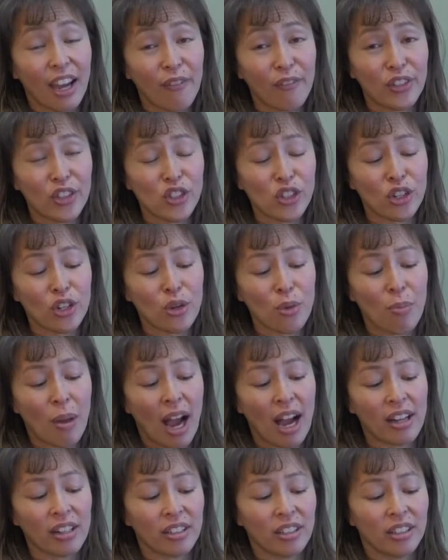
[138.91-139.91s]
If it's a new
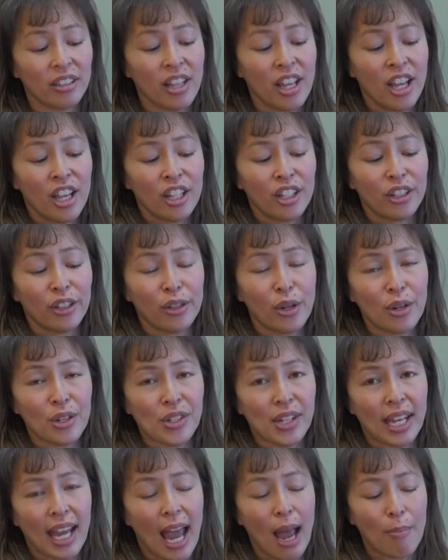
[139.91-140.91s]
bottle, you'll
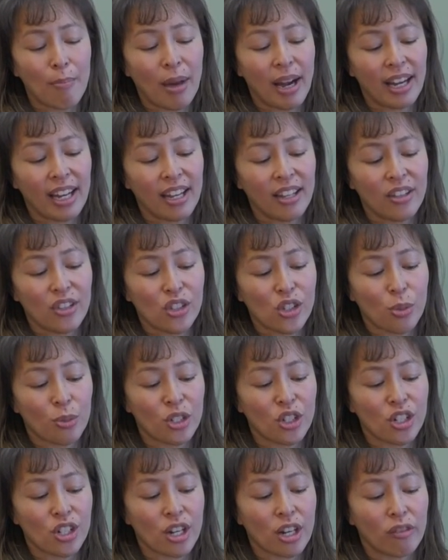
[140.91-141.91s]
notice a cap on it. So
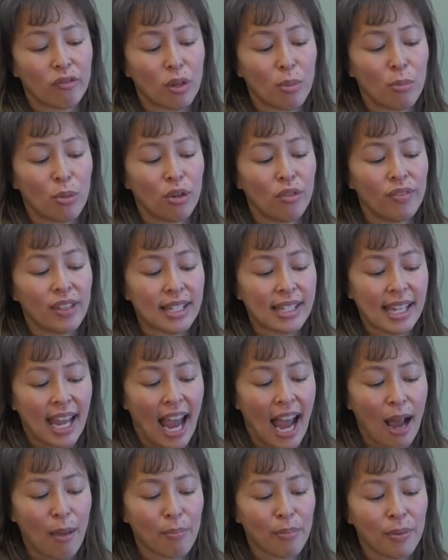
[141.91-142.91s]
we're just going to remove this
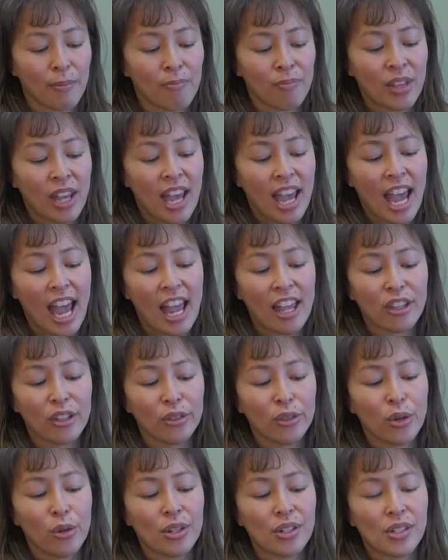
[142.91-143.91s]
cap. And
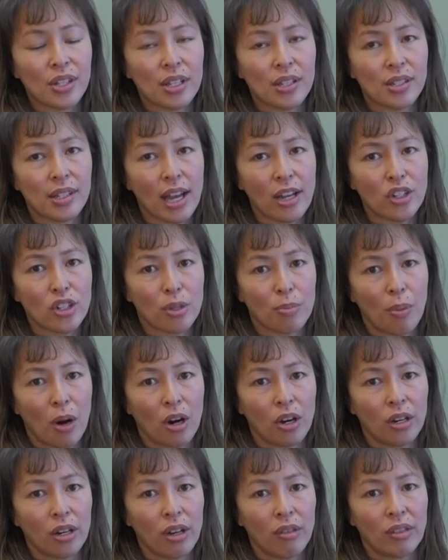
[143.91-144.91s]
you'll notice the center
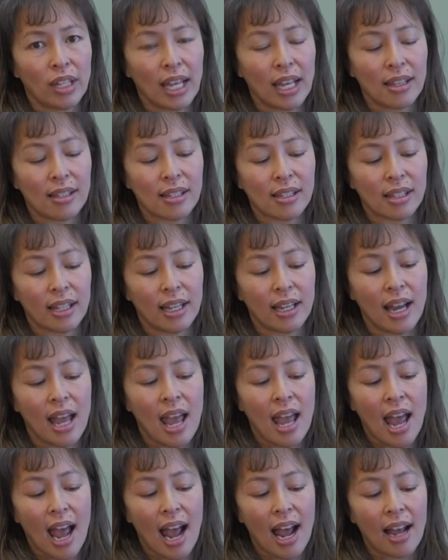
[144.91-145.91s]
part of the insulin
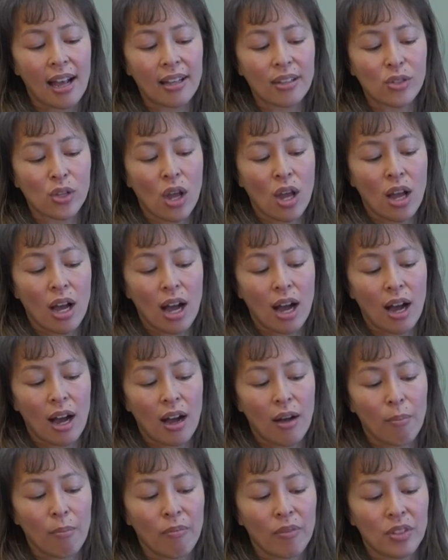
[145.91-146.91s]
has
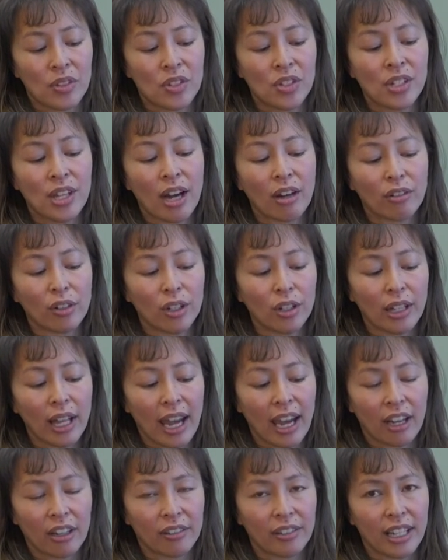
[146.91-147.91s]
a sterile
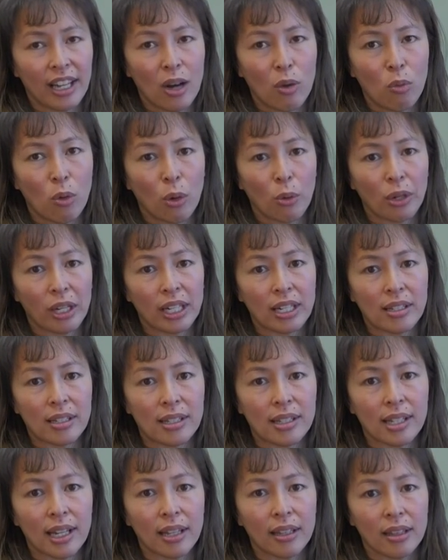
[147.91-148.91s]
area where we're going to
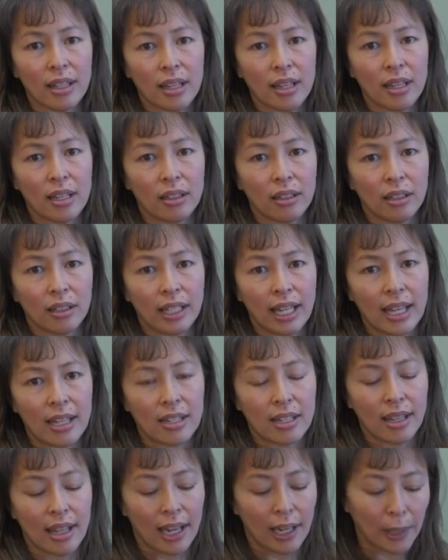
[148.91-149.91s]
stick the needle
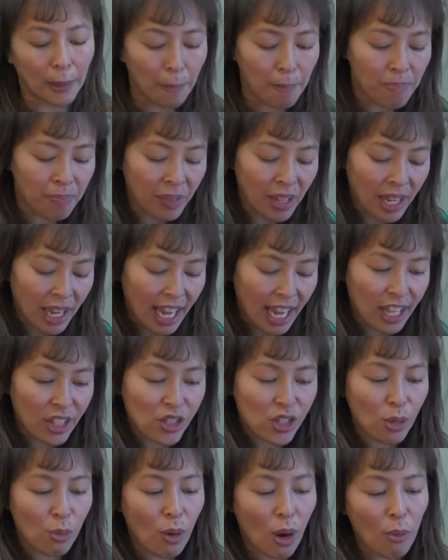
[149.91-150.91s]
into there.
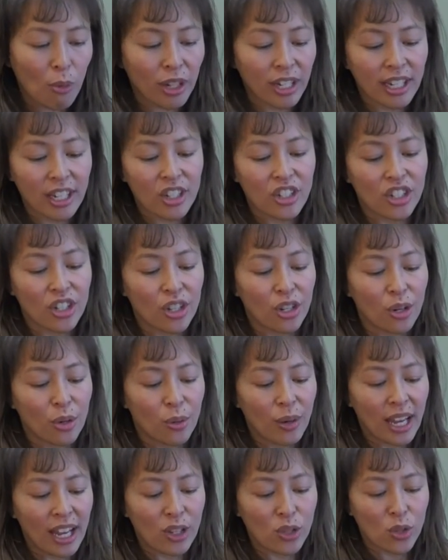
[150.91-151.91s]
And so what we're going to
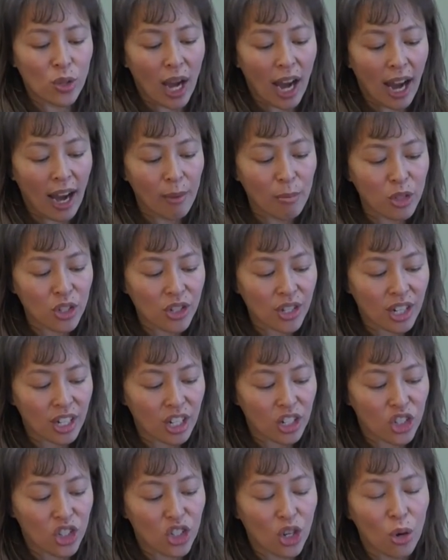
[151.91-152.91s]
do is I'm just going
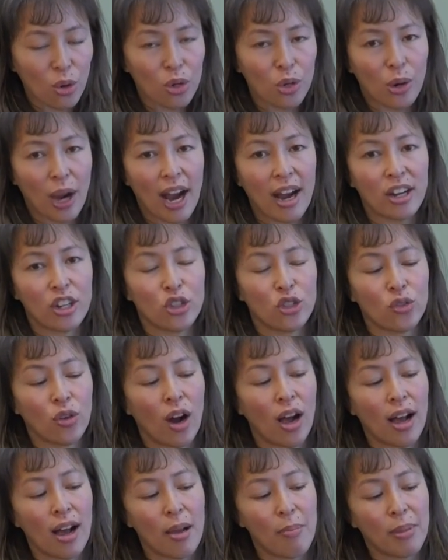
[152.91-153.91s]
to show you how to
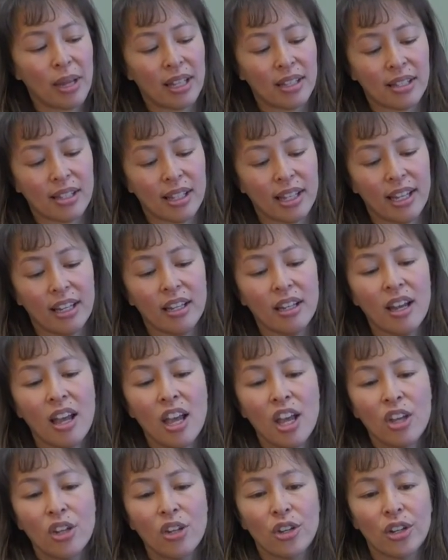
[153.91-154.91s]
draw up insulin.
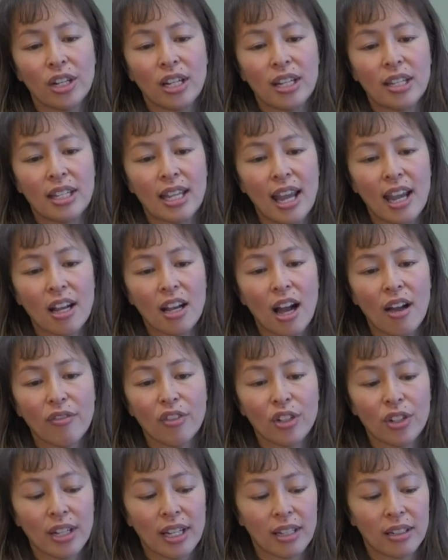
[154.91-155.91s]
You're going to take
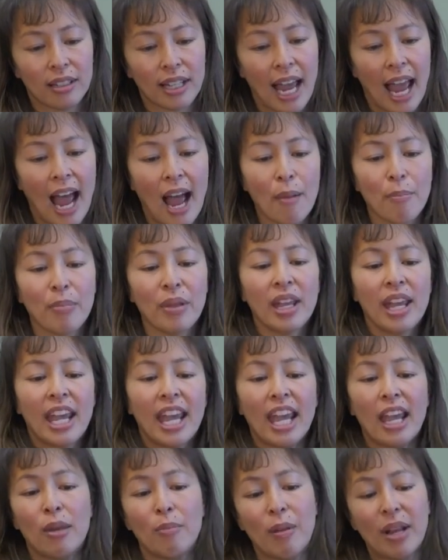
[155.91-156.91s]
off your needle cap
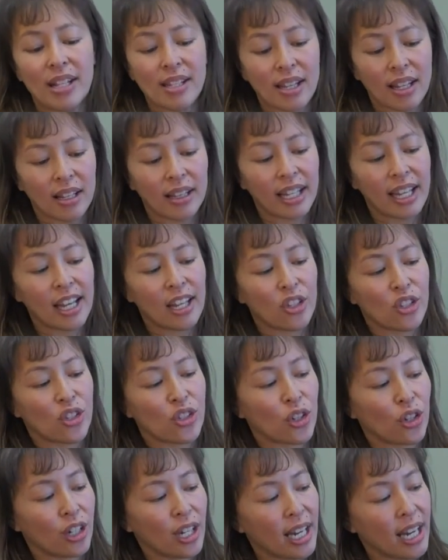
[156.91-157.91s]
and basically
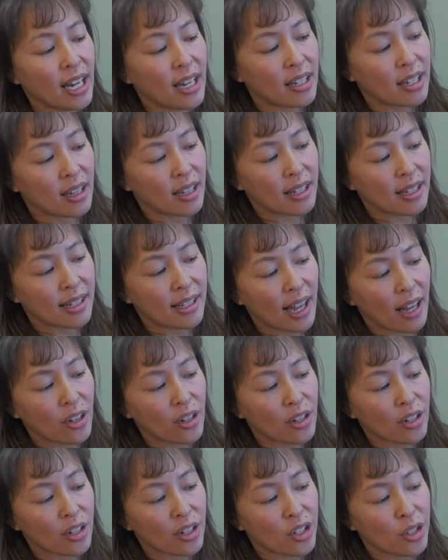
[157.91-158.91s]
insert it into the
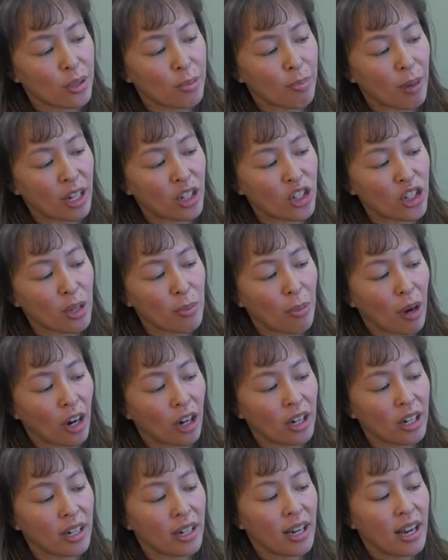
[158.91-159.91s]
center spongy
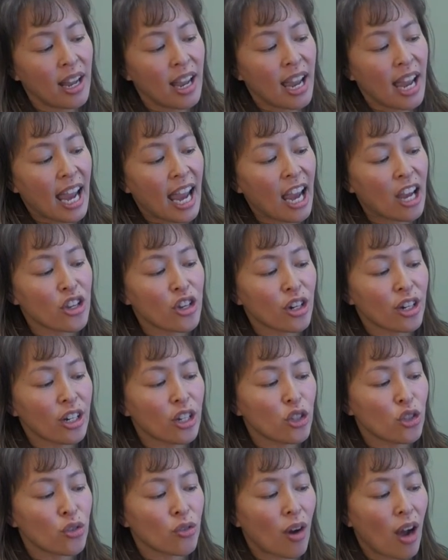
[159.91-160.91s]
part, and you're
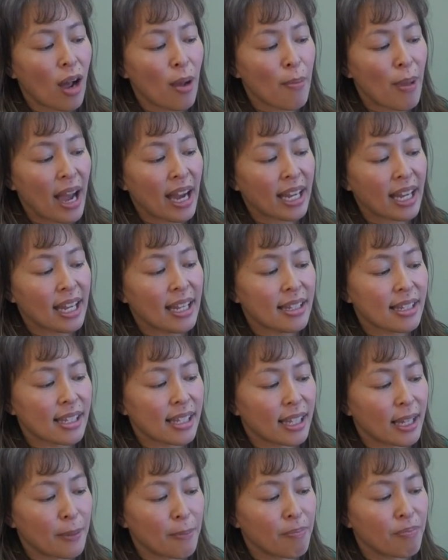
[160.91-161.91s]
going to draw back
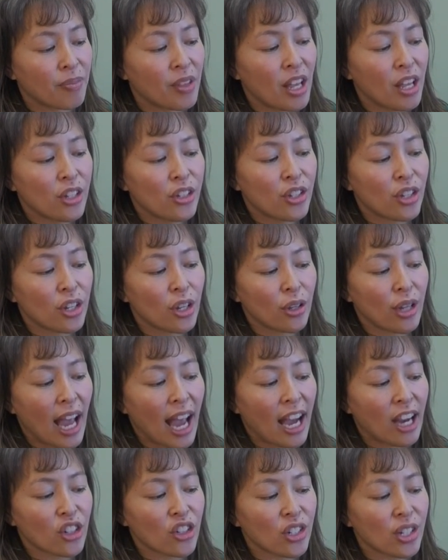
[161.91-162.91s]
insulin. So you'll
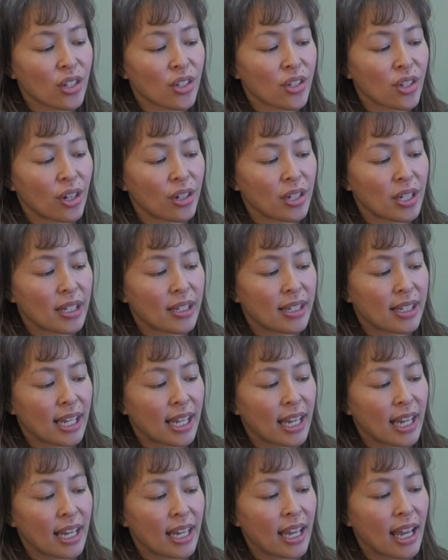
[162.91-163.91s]
actually start to
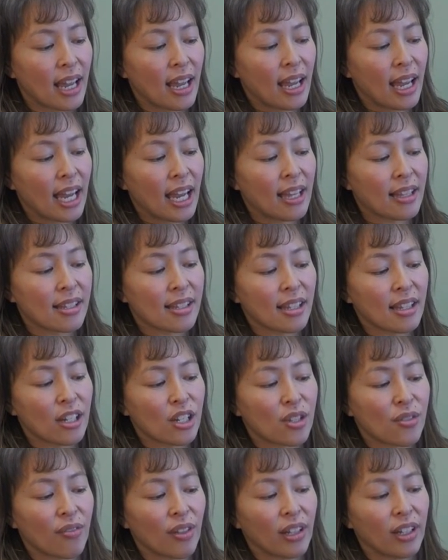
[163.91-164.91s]
see insulin
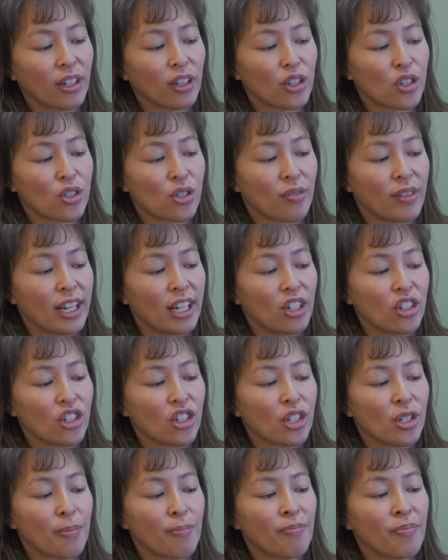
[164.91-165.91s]
is filling the
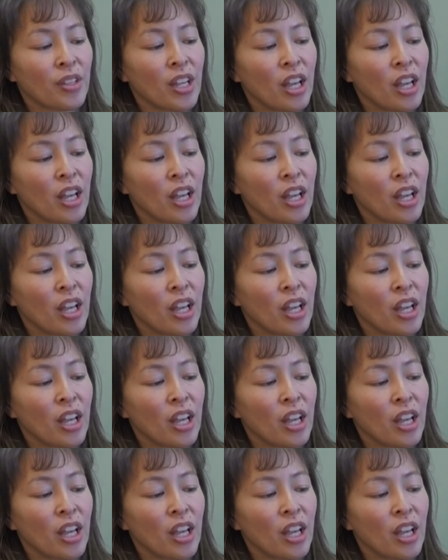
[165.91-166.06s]
syringe.